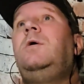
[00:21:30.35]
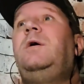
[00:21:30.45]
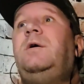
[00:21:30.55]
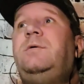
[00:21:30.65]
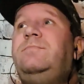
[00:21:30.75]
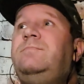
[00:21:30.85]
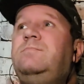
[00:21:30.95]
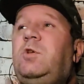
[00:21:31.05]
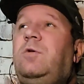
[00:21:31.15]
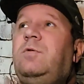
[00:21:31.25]

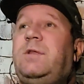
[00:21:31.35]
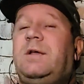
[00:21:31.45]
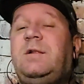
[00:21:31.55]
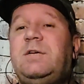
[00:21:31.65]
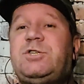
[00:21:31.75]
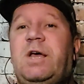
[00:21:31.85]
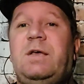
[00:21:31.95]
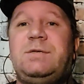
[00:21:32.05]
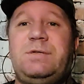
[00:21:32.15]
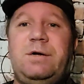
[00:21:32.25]
The
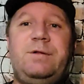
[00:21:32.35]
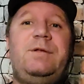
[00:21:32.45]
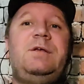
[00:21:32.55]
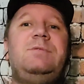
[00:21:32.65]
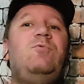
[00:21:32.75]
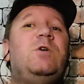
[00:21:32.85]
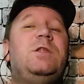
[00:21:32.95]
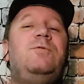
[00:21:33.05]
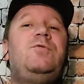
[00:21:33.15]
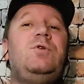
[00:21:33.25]
cliches, they're the
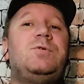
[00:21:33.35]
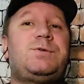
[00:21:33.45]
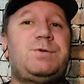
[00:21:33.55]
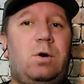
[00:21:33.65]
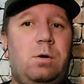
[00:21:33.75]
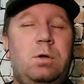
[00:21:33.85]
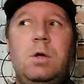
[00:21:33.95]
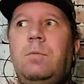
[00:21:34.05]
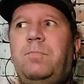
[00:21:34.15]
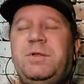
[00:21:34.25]
window to your soul,
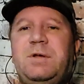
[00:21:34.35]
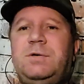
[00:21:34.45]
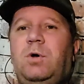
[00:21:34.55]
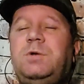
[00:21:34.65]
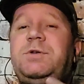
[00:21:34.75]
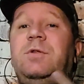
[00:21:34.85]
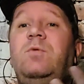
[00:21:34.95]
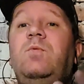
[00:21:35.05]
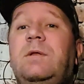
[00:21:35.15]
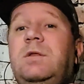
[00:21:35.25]
but they're also the
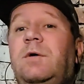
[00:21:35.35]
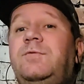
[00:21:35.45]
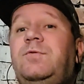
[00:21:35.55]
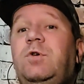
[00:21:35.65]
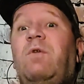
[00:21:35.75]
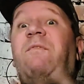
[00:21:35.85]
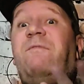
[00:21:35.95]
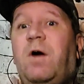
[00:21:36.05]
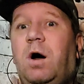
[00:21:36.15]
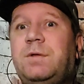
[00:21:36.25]
window to your
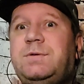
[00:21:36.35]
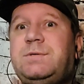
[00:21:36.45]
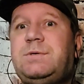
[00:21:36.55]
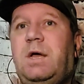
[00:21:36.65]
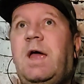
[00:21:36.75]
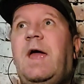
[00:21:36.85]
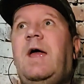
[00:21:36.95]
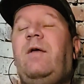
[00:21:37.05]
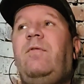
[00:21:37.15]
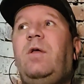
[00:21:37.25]
thoughts
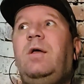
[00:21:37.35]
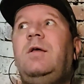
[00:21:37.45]
and